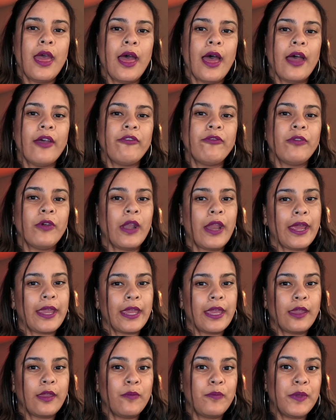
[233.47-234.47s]
I feel like
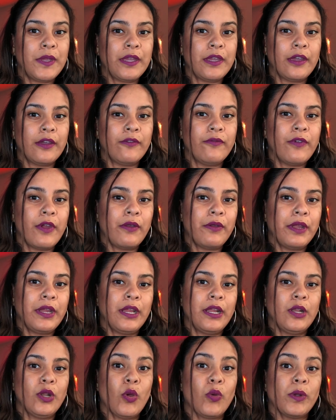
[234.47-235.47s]
it could be a
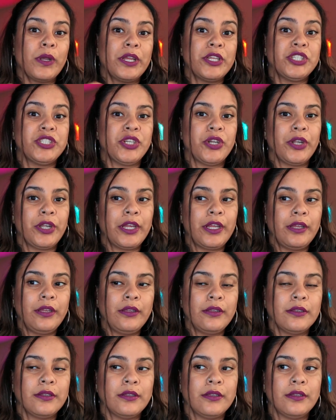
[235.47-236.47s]
very lonely journey.